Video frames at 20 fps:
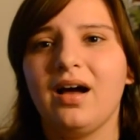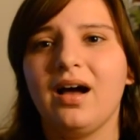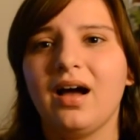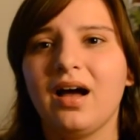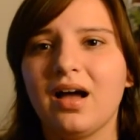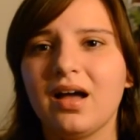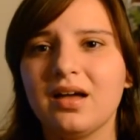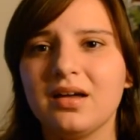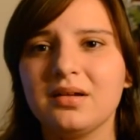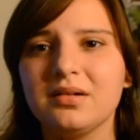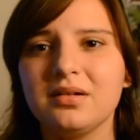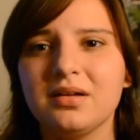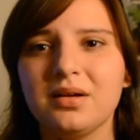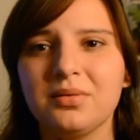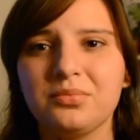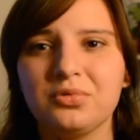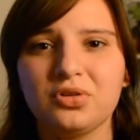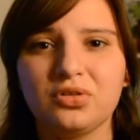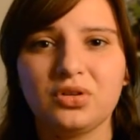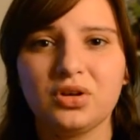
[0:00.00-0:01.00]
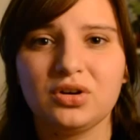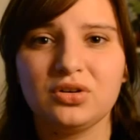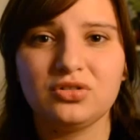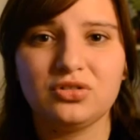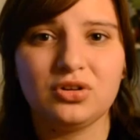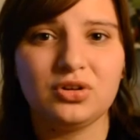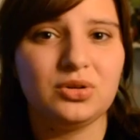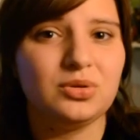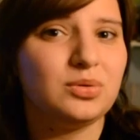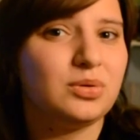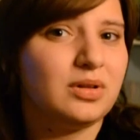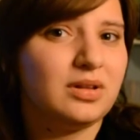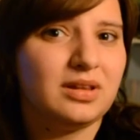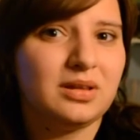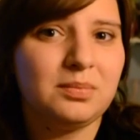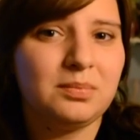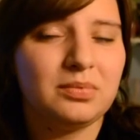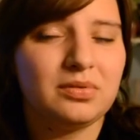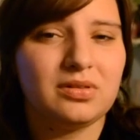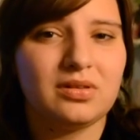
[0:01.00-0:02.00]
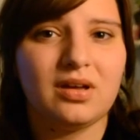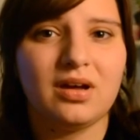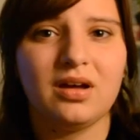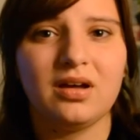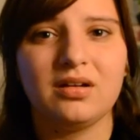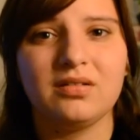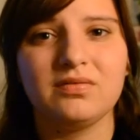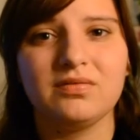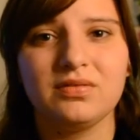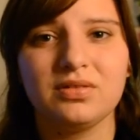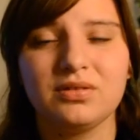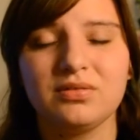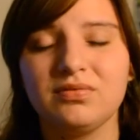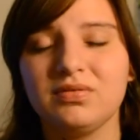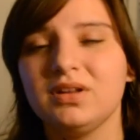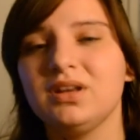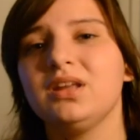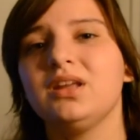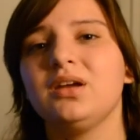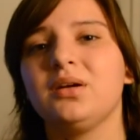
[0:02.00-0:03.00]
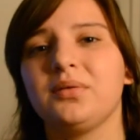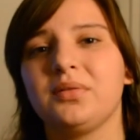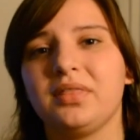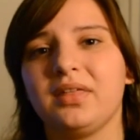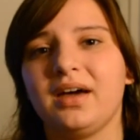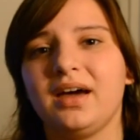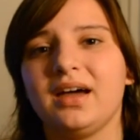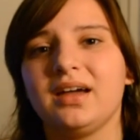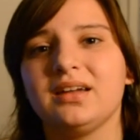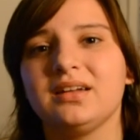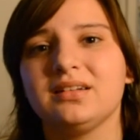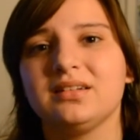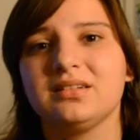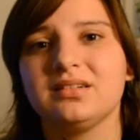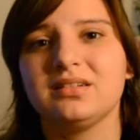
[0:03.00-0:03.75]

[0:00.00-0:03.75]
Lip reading: I am just going to show you clips of the video that